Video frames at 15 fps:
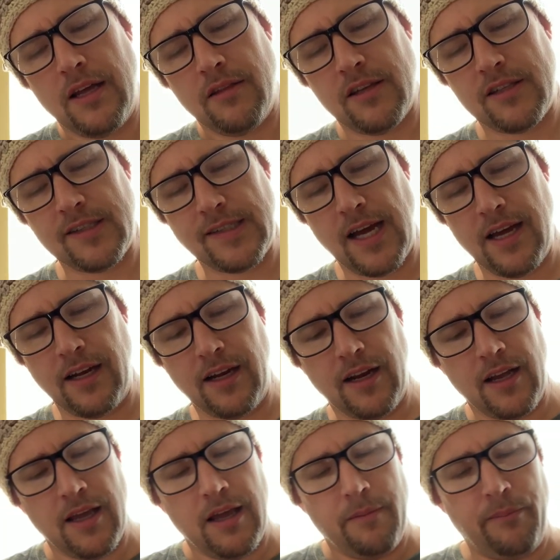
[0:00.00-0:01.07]
the
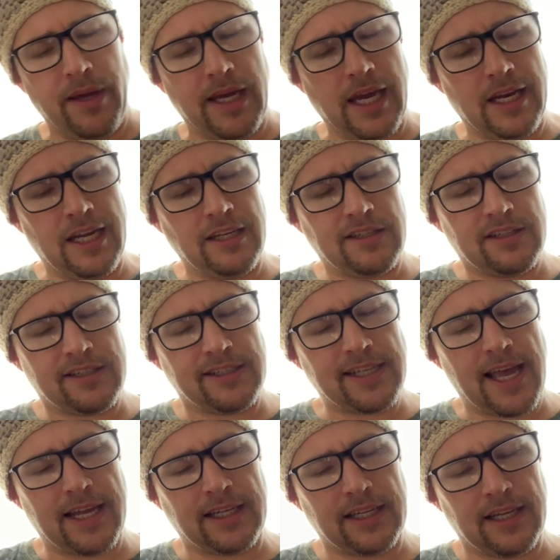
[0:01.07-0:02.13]
sun, beginning to
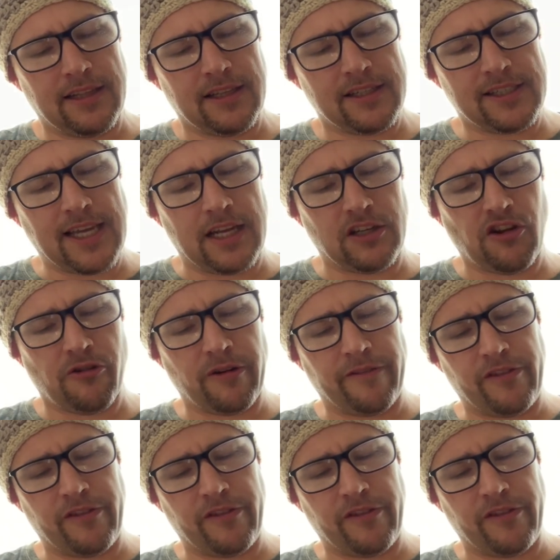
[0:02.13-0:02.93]
set in the center